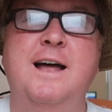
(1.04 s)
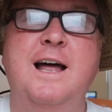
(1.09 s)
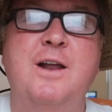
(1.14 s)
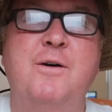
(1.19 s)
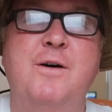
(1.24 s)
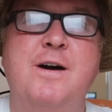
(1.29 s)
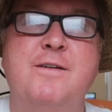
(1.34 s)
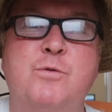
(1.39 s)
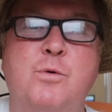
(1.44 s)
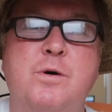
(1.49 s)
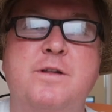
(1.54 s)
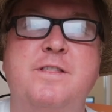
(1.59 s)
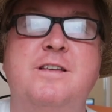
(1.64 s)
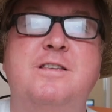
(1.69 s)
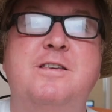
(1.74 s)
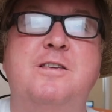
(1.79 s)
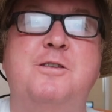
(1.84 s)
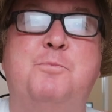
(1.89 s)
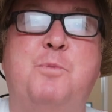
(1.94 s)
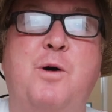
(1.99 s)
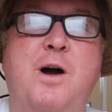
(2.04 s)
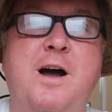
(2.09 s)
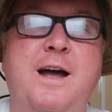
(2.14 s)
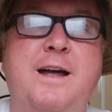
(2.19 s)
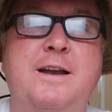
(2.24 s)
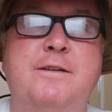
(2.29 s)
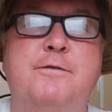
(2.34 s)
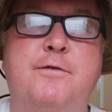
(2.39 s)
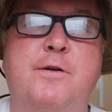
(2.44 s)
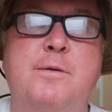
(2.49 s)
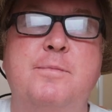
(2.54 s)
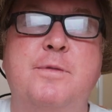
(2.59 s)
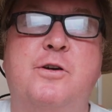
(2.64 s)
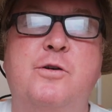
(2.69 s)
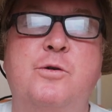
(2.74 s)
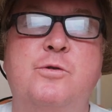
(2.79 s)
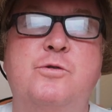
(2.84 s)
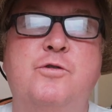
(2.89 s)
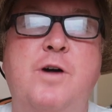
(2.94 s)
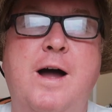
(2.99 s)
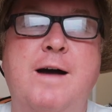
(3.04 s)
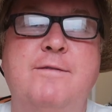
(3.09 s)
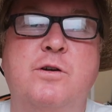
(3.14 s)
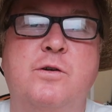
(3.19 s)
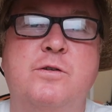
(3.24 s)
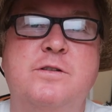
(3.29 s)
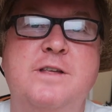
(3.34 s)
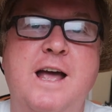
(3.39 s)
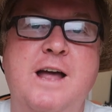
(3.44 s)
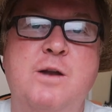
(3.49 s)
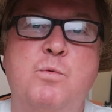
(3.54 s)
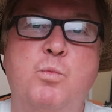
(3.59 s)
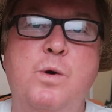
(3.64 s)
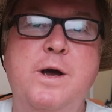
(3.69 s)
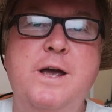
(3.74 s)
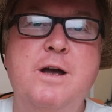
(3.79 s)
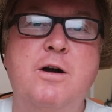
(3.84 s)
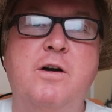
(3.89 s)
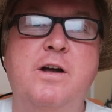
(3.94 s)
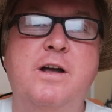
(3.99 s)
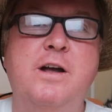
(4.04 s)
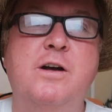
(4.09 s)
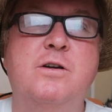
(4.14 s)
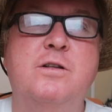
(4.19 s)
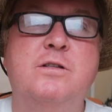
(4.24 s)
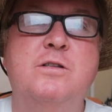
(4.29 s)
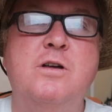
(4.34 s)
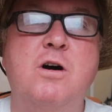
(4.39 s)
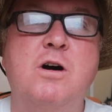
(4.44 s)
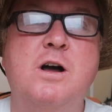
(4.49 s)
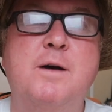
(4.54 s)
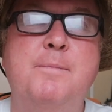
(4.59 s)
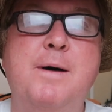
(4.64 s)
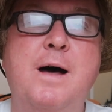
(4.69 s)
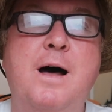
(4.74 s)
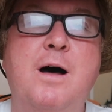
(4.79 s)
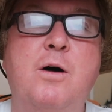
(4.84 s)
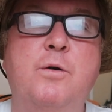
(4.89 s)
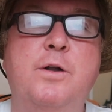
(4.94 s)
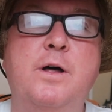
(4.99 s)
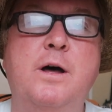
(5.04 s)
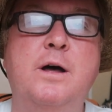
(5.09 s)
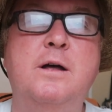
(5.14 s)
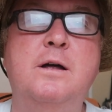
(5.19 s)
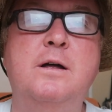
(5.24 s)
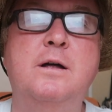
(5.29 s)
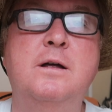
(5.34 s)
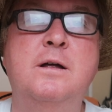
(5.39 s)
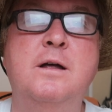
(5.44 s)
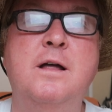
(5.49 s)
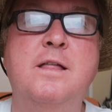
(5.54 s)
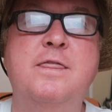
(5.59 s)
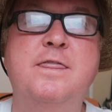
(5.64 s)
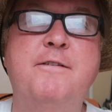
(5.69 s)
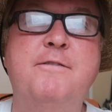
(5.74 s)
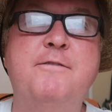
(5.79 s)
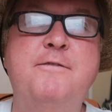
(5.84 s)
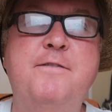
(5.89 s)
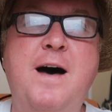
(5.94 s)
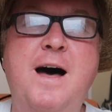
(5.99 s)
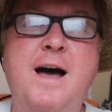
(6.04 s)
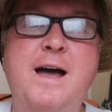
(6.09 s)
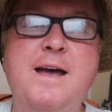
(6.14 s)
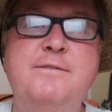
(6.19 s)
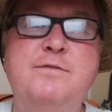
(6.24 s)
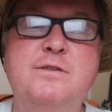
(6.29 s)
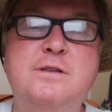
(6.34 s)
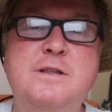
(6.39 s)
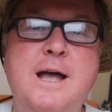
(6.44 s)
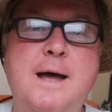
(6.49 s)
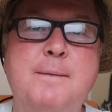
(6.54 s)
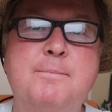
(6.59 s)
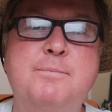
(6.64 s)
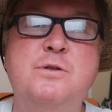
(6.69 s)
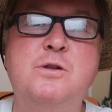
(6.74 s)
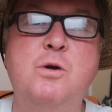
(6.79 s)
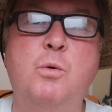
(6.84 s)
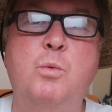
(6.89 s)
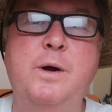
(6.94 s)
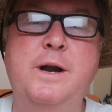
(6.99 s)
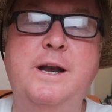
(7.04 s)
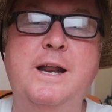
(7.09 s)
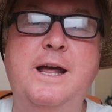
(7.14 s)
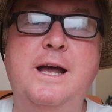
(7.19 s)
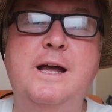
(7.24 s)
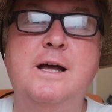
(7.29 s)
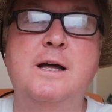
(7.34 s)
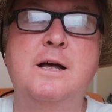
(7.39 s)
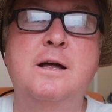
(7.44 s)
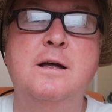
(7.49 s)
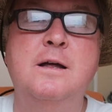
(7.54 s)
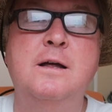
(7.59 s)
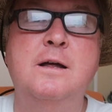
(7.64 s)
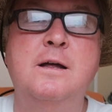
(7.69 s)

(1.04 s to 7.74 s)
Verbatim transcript: Hello everyone, this is Brian from The Cruise Travelers, and we are here to talk about the 5 steps to winning